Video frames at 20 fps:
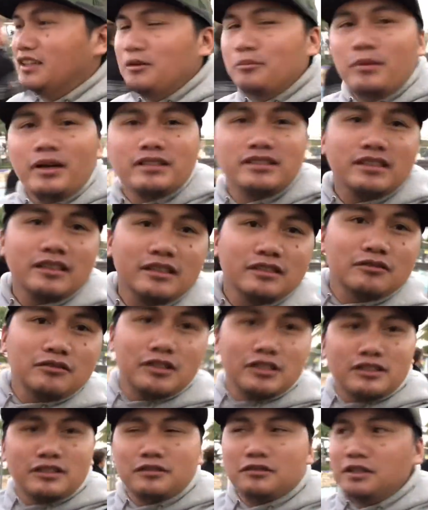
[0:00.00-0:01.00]
the Mexican
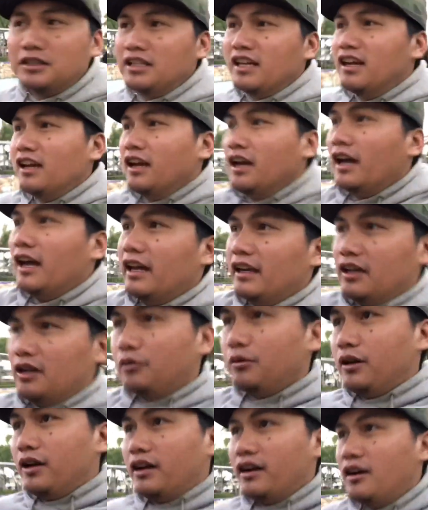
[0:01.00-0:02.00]
restaurant, and now
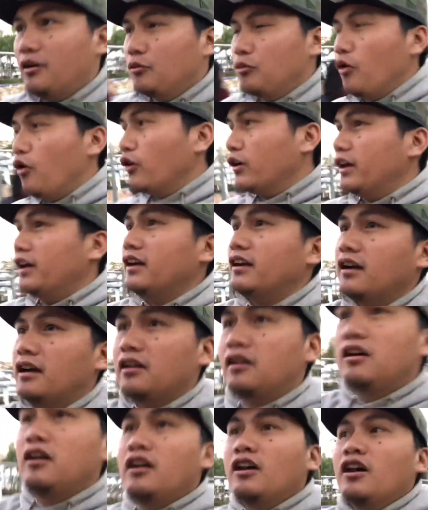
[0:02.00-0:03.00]
we are walking
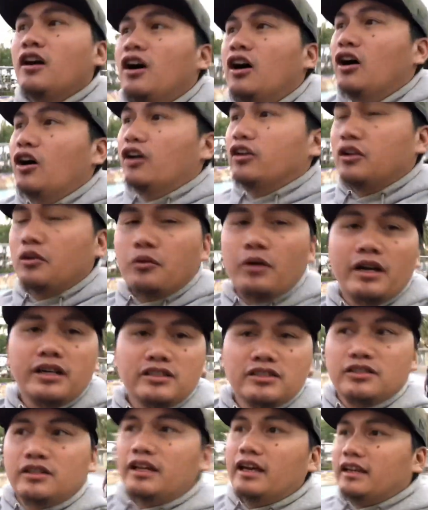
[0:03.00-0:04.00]
on the way
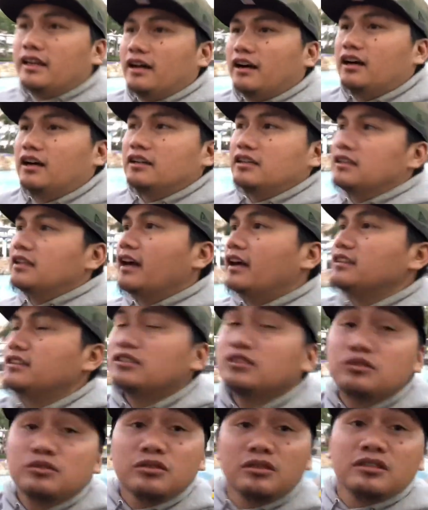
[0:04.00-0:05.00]
to that night
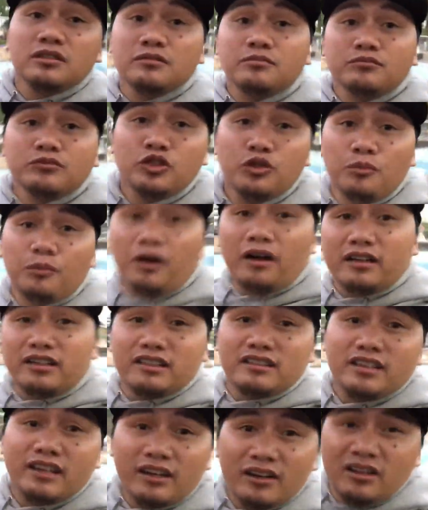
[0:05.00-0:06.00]
new
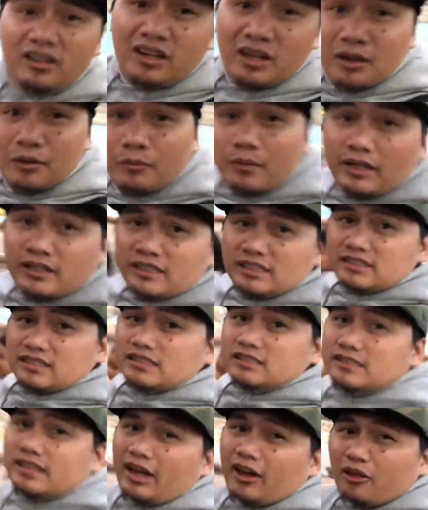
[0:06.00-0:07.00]
market now. Man, this is
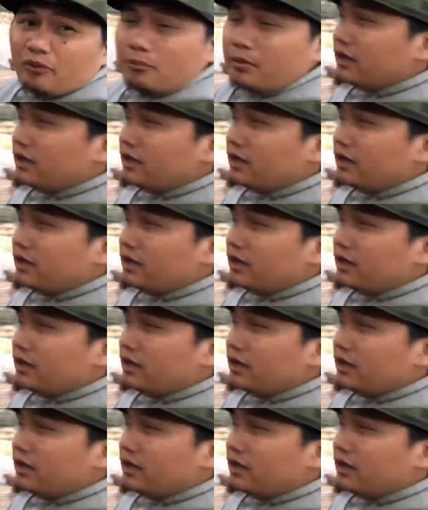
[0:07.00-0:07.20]
South